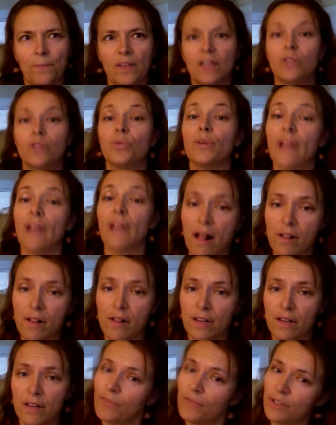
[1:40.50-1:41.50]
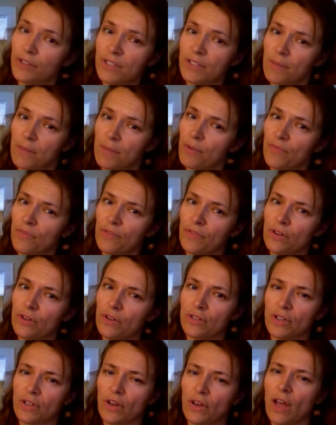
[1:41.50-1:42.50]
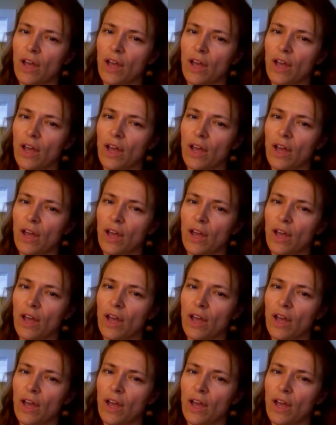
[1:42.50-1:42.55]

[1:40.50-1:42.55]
in reality. For example, a few years ago,